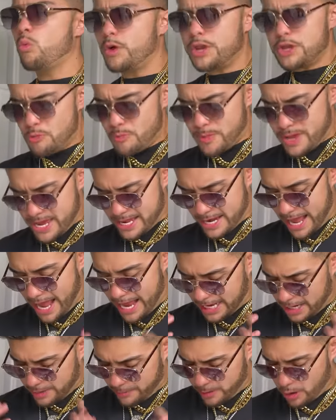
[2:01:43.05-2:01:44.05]
What do you mean? I
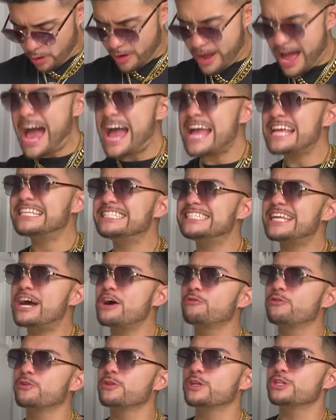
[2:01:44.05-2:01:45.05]
gotta be all iced
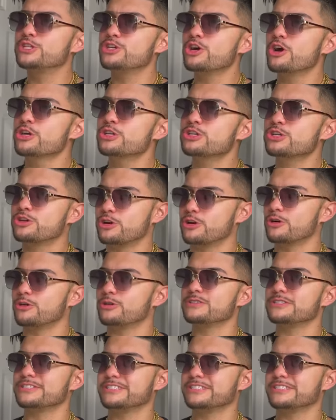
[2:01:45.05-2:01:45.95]
out for the church girls.